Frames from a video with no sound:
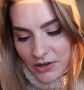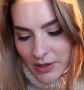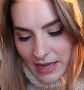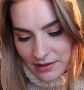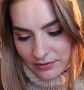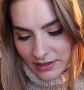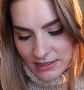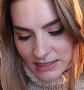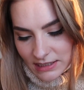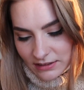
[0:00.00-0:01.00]
Okay,
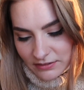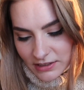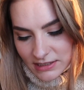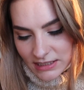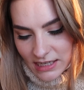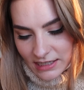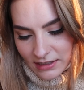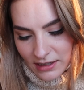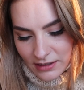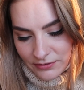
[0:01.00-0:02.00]
Fenty, Fenty
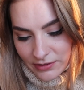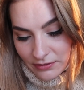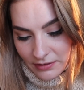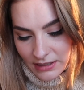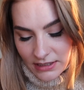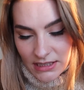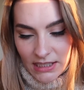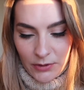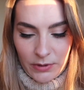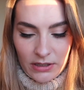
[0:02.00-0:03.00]
Icon Velvet
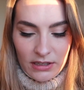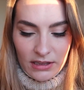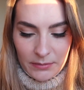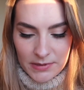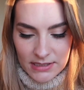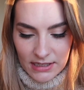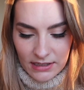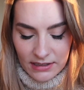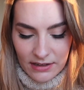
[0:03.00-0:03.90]
Liquid Lipstick.